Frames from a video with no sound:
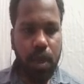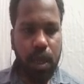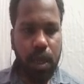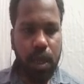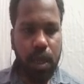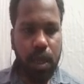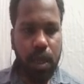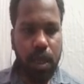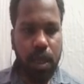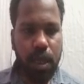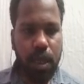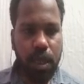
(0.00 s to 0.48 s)

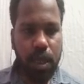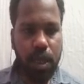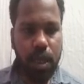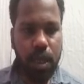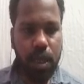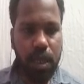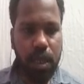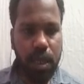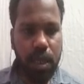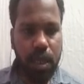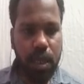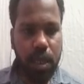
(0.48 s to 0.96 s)
is
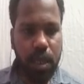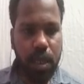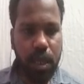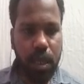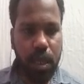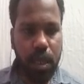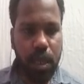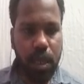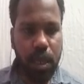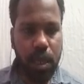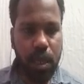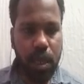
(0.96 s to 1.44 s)
this?
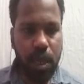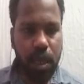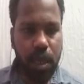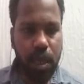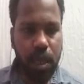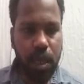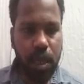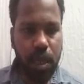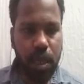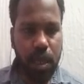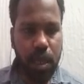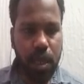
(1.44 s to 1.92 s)

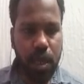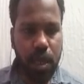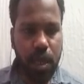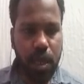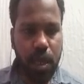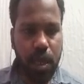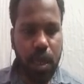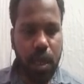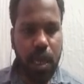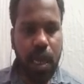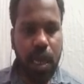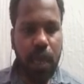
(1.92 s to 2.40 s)

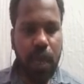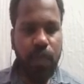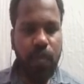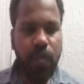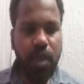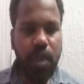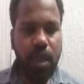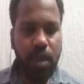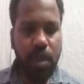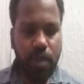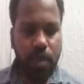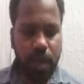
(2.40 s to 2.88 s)

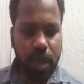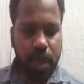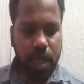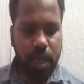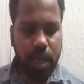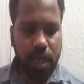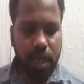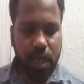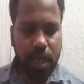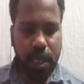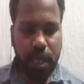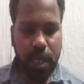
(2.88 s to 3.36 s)
Confusion
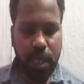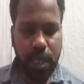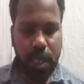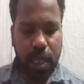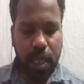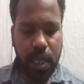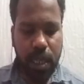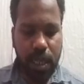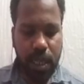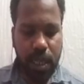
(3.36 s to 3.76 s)
matrix, right?